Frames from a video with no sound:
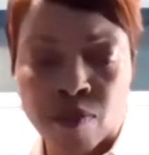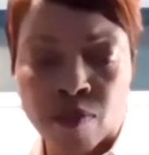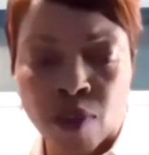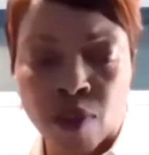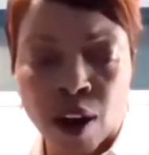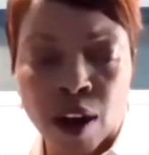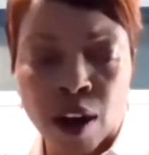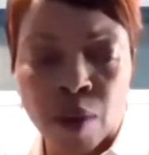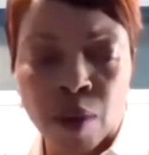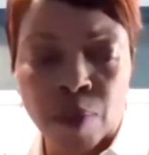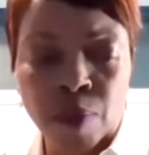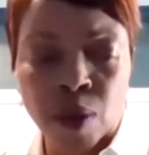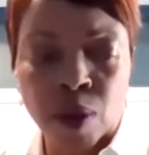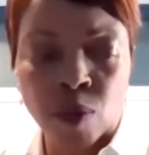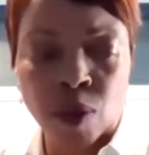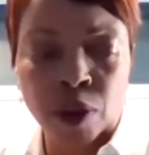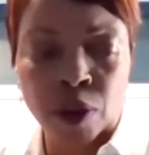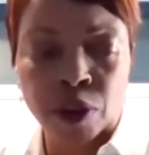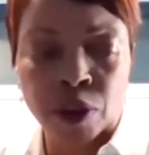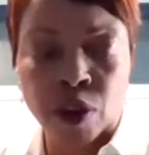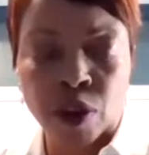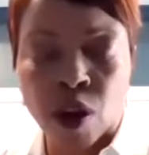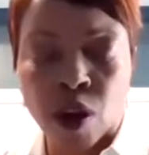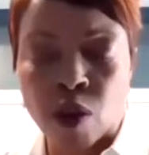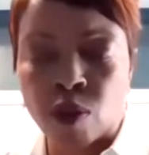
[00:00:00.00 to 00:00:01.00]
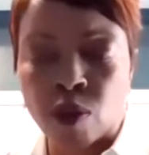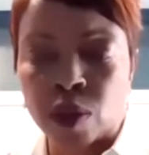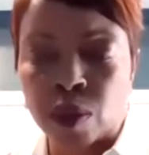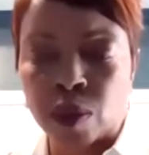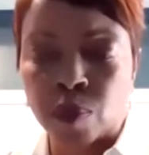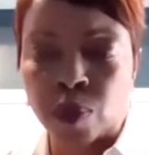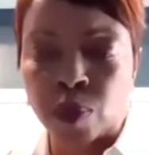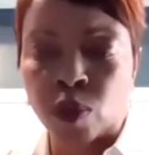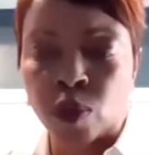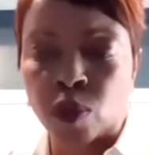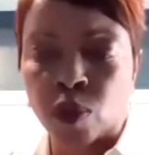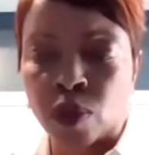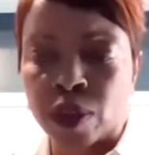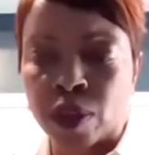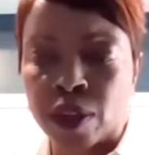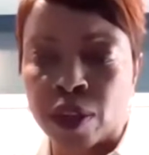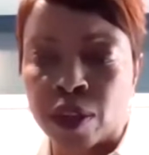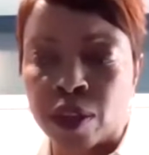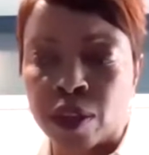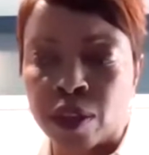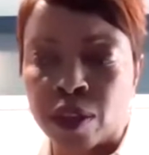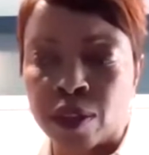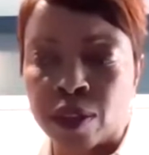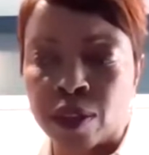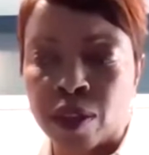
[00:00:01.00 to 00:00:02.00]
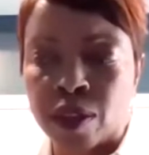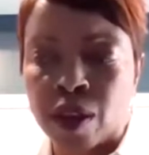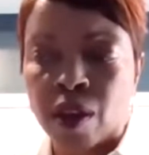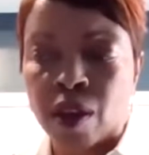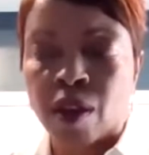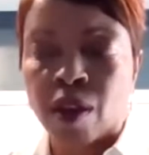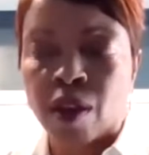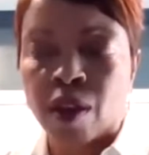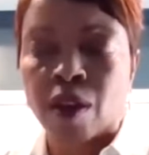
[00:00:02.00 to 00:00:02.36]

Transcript: environment where your own employees